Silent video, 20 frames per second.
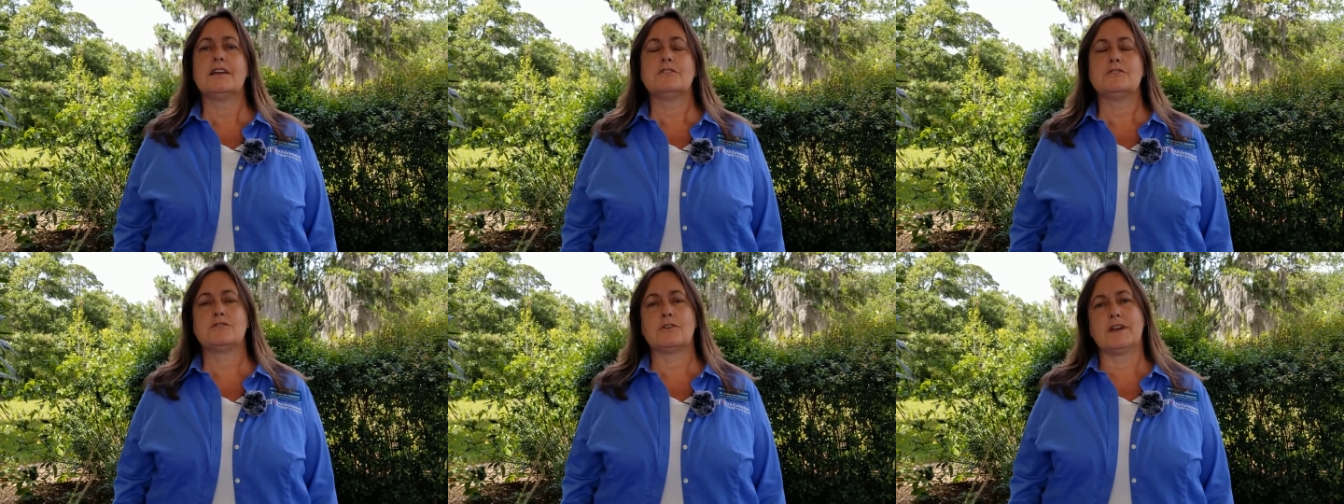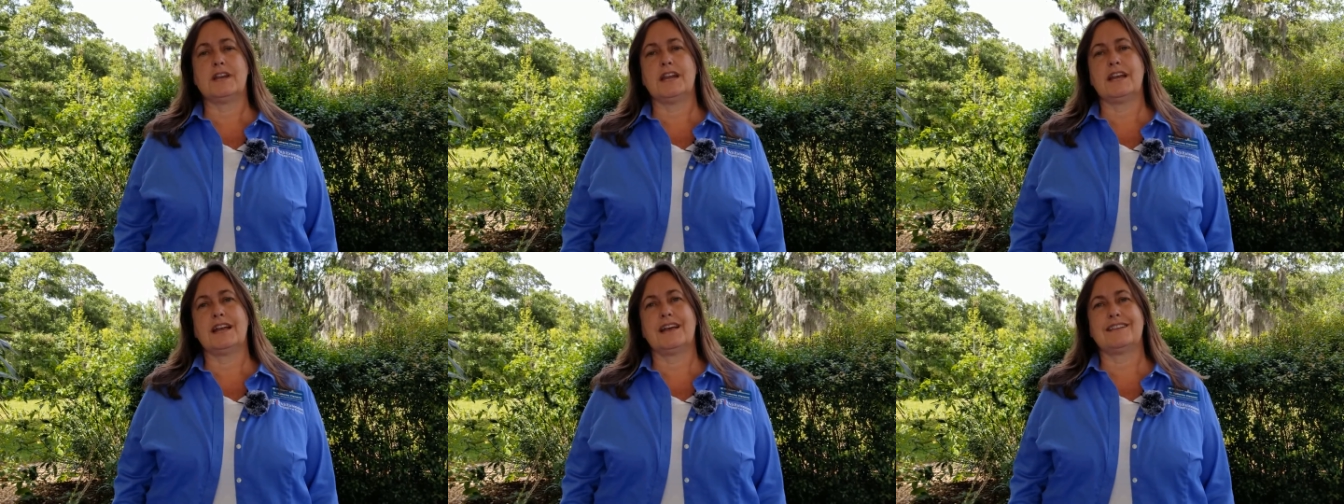
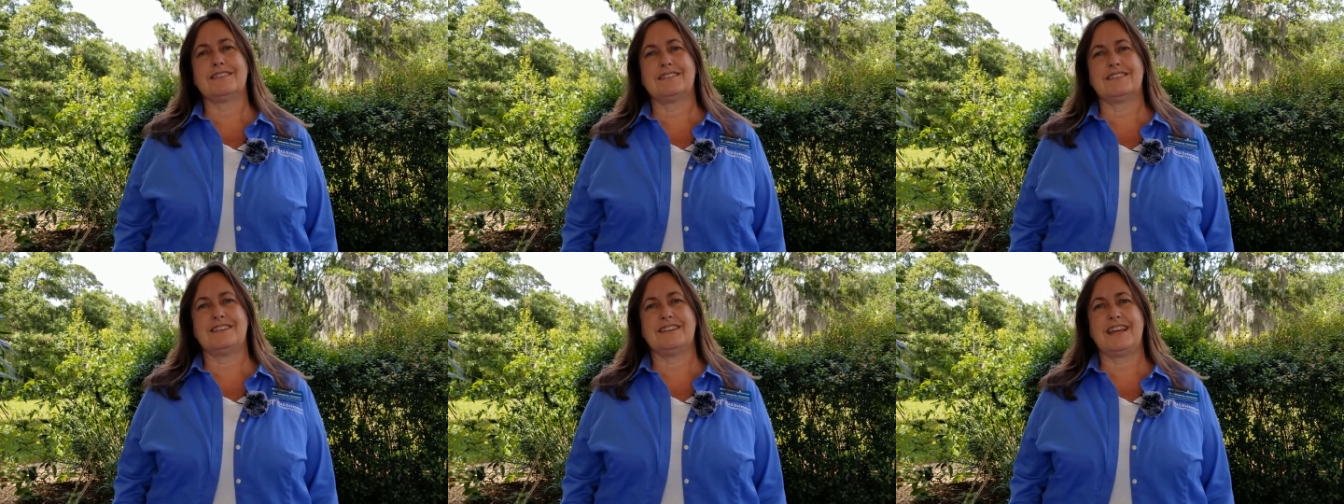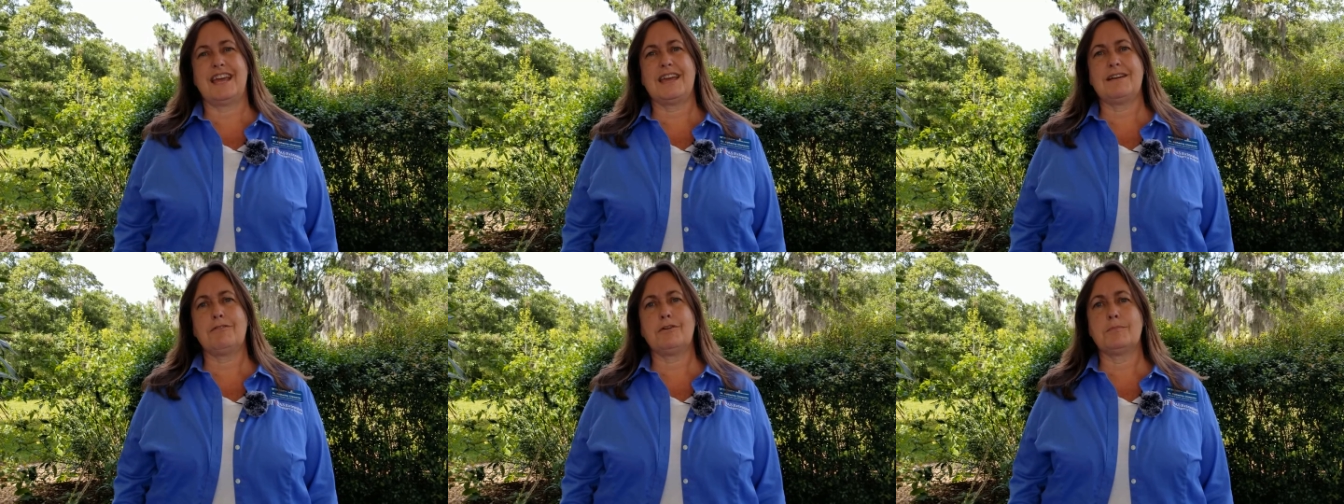Joining us
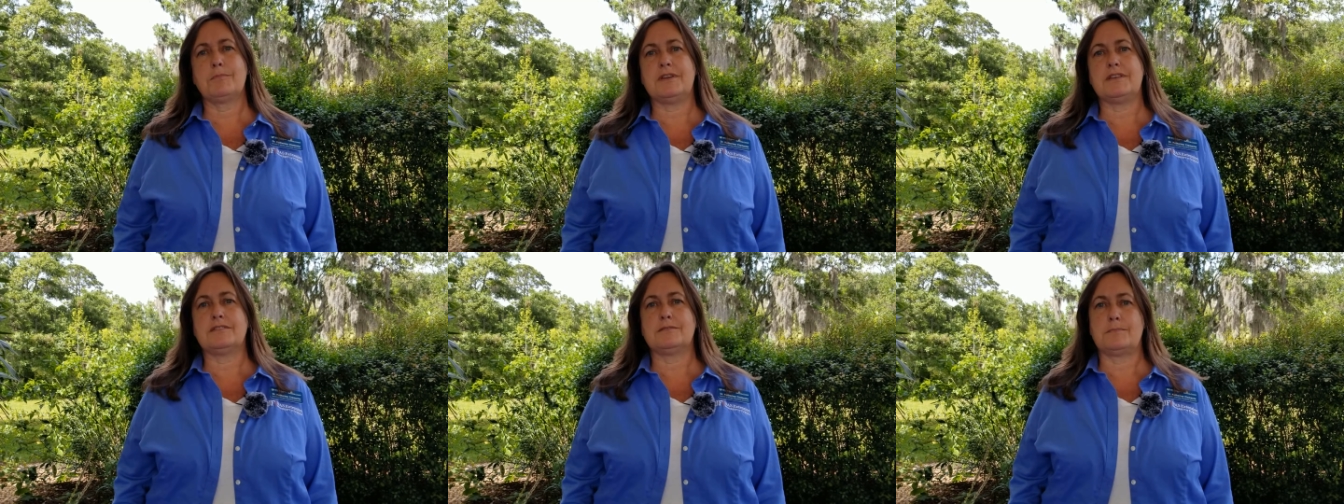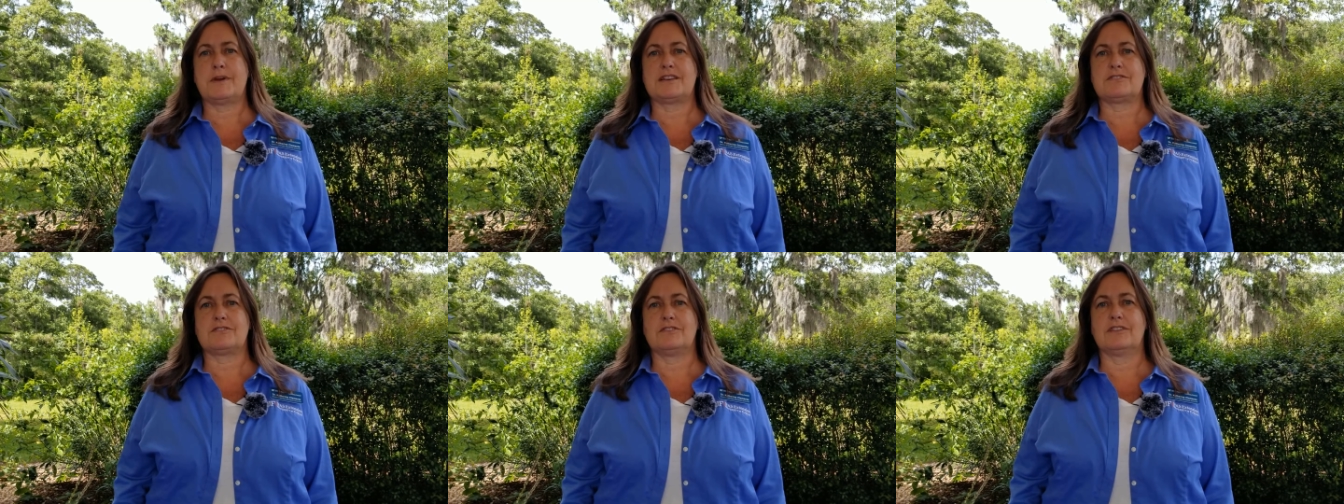today will be
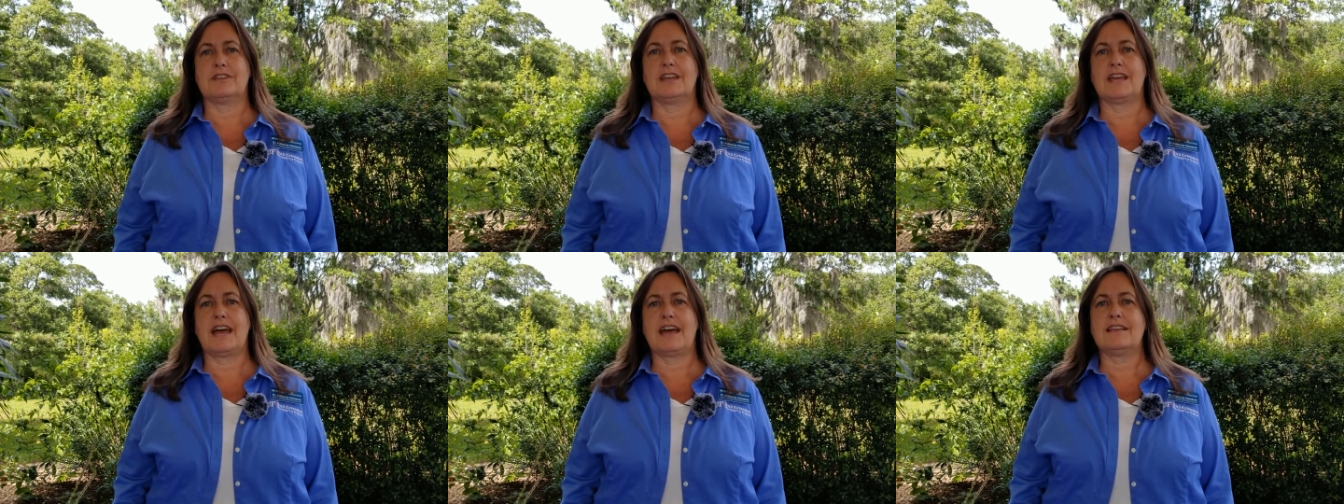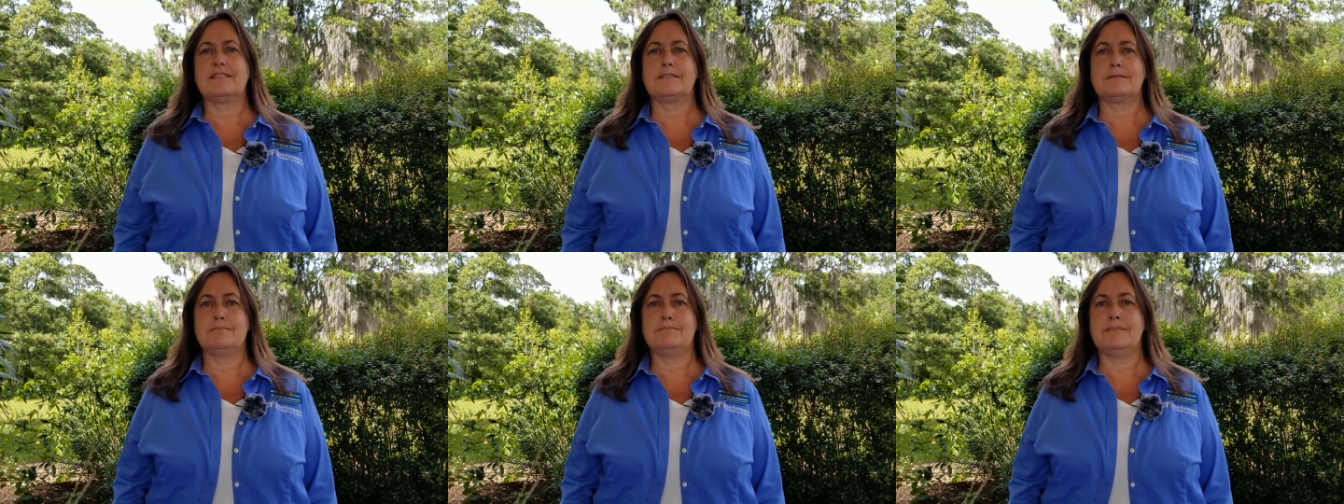special guest